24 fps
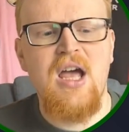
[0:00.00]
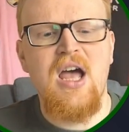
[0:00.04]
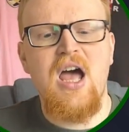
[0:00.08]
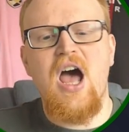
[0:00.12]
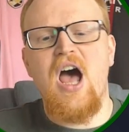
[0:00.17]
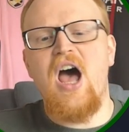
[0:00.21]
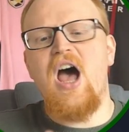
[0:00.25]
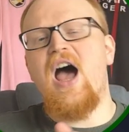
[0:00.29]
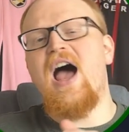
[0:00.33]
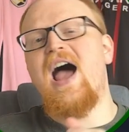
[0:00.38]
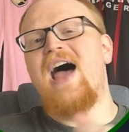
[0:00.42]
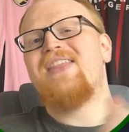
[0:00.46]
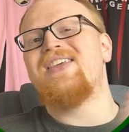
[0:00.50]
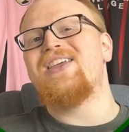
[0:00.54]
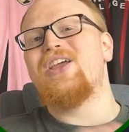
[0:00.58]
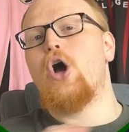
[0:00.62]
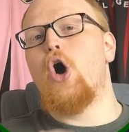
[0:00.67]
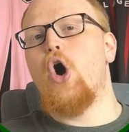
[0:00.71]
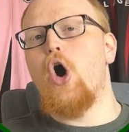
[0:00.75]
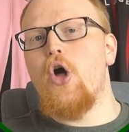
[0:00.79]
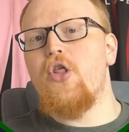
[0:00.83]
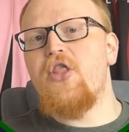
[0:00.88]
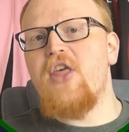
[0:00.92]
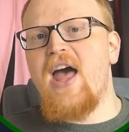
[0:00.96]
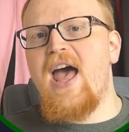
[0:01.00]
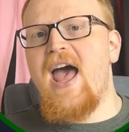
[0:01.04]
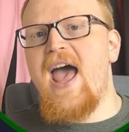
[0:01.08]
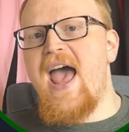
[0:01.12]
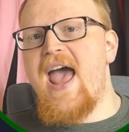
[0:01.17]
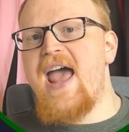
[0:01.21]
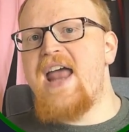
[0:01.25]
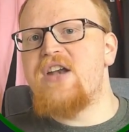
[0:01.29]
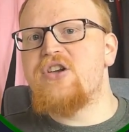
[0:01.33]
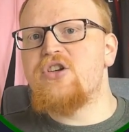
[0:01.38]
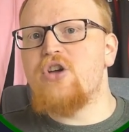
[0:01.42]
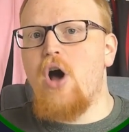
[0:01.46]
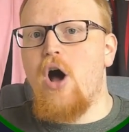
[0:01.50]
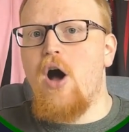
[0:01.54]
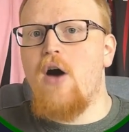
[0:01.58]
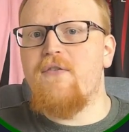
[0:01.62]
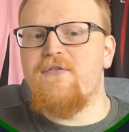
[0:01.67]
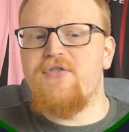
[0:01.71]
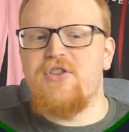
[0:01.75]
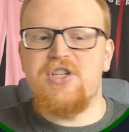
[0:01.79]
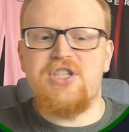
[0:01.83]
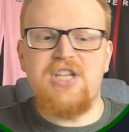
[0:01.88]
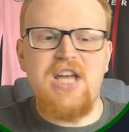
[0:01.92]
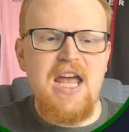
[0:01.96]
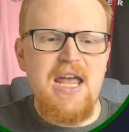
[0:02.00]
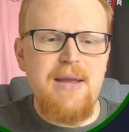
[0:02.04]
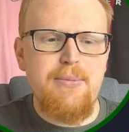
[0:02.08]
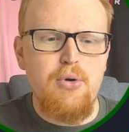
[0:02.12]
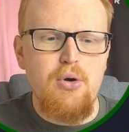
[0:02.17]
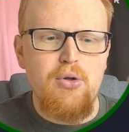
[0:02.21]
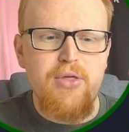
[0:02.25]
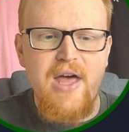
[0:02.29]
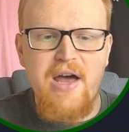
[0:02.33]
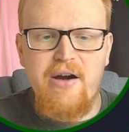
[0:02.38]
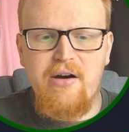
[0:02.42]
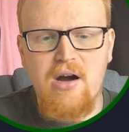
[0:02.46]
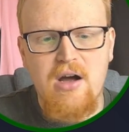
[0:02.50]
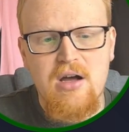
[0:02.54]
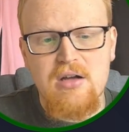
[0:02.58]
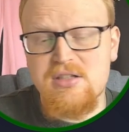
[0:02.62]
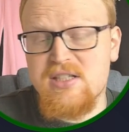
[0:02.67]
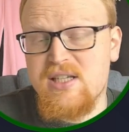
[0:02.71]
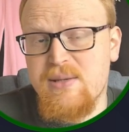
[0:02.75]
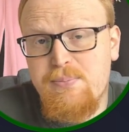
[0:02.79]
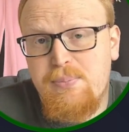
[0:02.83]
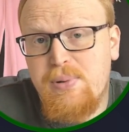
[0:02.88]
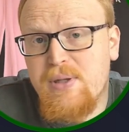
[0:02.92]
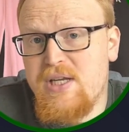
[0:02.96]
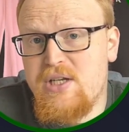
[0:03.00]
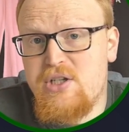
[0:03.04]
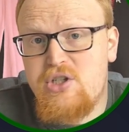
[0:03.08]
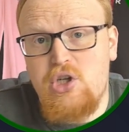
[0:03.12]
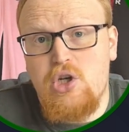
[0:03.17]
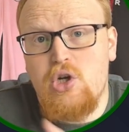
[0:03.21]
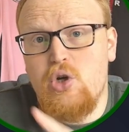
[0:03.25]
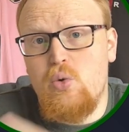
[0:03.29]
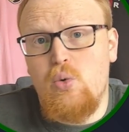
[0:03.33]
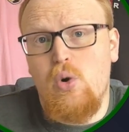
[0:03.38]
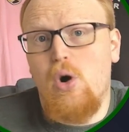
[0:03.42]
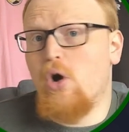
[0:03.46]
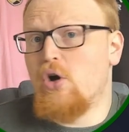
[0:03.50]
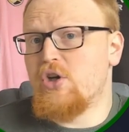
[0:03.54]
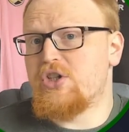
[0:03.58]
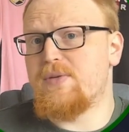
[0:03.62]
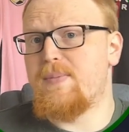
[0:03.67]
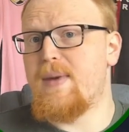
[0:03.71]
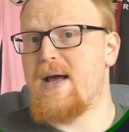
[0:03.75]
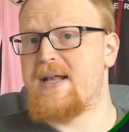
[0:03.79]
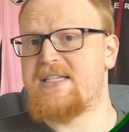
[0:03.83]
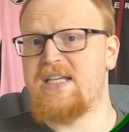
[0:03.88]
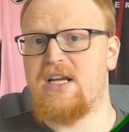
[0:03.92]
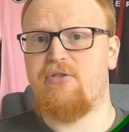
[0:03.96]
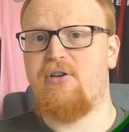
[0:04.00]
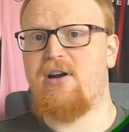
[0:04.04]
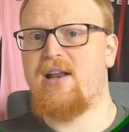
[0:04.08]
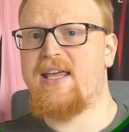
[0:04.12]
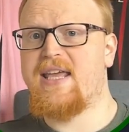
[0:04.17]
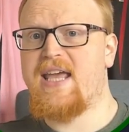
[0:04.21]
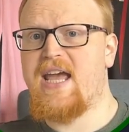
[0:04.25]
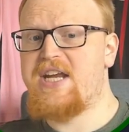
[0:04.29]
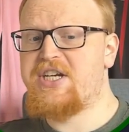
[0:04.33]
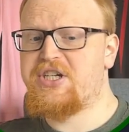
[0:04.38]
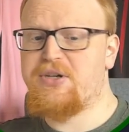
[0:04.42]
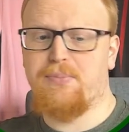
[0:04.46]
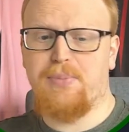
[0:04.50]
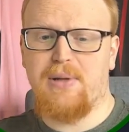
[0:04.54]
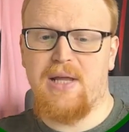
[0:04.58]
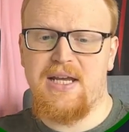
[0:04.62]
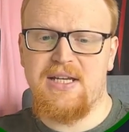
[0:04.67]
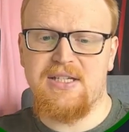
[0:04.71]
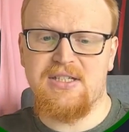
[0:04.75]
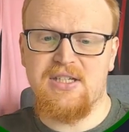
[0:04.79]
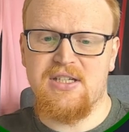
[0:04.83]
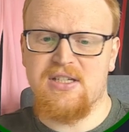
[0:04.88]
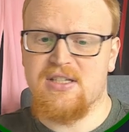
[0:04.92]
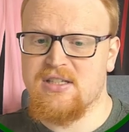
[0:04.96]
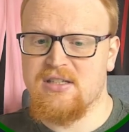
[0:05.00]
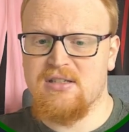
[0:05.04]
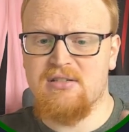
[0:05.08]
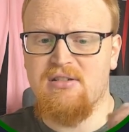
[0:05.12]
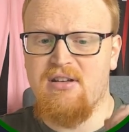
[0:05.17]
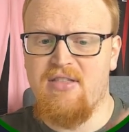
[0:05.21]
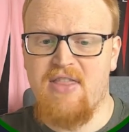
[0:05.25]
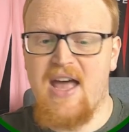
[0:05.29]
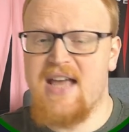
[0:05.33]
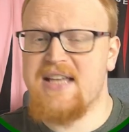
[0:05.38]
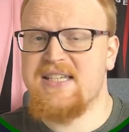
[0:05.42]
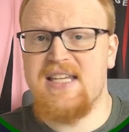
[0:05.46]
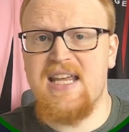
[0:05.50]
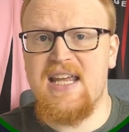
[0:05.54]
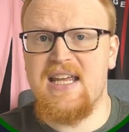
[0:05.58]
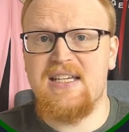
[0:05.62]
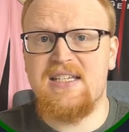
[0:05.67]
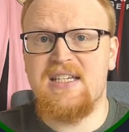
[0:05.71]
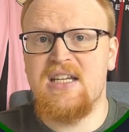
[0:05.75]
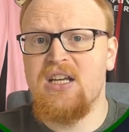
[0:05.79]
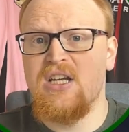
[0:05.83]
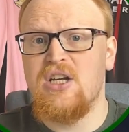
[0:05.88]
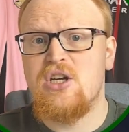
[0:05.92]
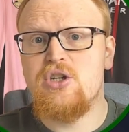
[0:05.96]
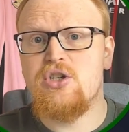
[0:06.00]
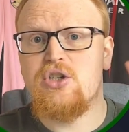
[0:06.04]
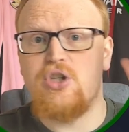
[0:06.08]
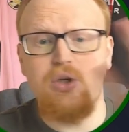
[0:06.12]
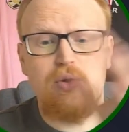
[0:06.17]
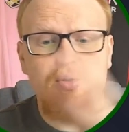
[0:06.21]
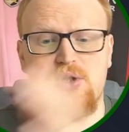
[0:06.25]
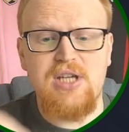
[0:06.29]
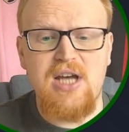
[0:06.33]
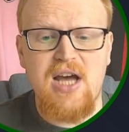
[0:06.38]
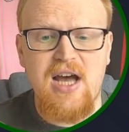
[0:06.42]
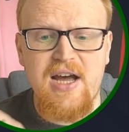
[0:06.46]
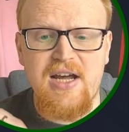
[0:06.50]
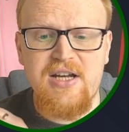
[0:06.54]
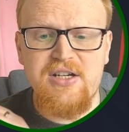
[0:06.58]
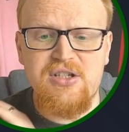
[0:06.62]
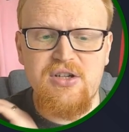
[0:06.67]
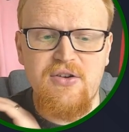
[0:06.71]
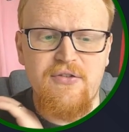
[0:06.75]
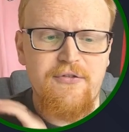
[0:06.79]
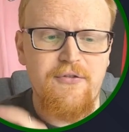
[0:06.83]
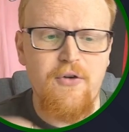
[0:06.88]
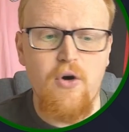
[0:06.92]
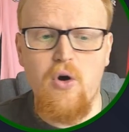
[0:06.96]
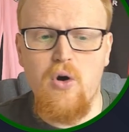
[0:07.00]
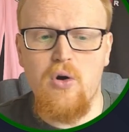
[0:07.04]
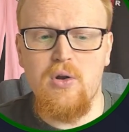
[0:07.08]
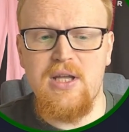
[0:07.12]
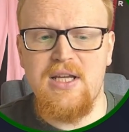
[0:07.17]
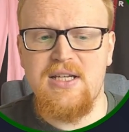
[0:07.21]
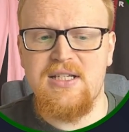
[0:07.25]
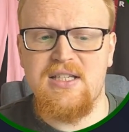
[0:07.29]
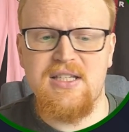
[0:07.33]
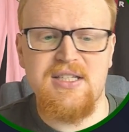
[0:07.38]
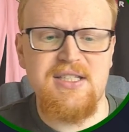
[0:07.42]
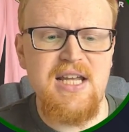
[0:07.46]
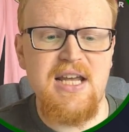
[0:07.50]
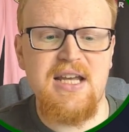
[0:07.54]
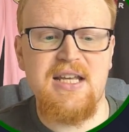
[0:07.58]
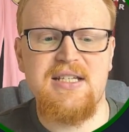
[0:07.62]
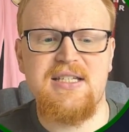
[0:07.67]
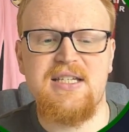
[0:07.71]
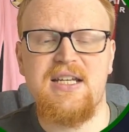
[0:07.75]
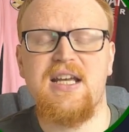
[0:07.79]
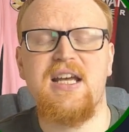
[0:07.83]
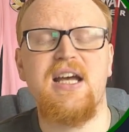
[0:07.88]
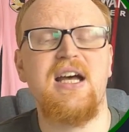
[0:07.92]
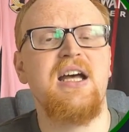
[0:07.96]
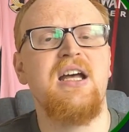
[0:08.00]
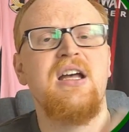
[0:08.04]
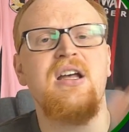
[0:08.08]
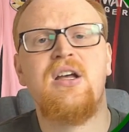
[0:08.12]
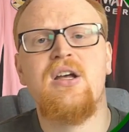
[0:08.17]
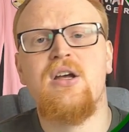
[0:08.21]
At the other end of the table, there are simply 2 automatic relegation places, and that's it. 2 sides fall into the 2nd tier.